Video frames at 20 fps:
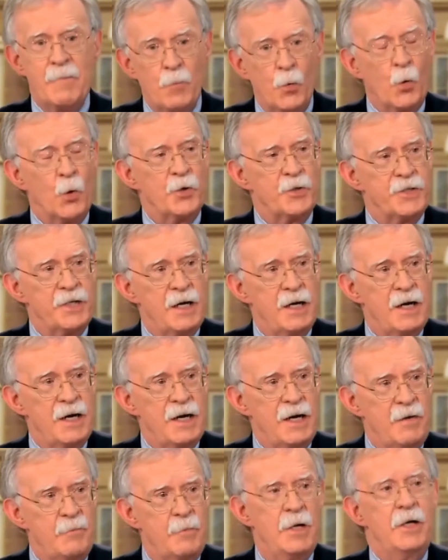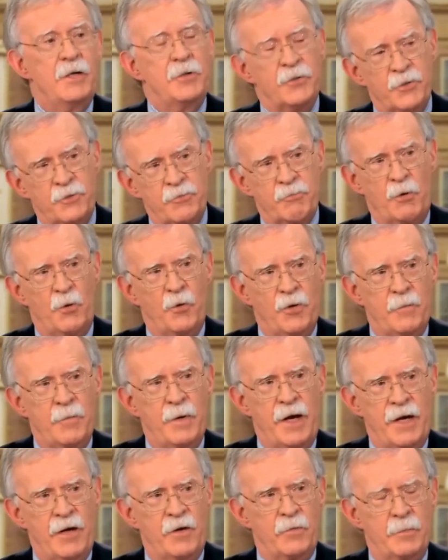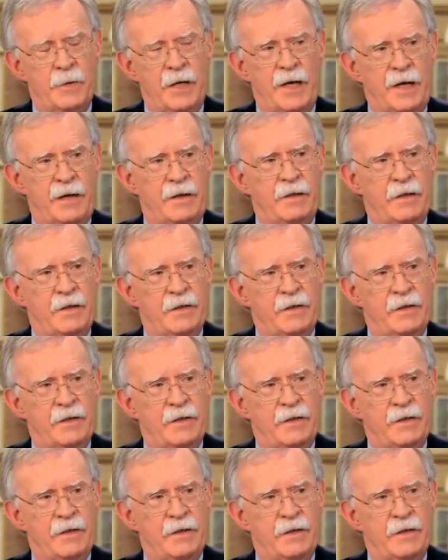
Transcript: more time to throw the matter back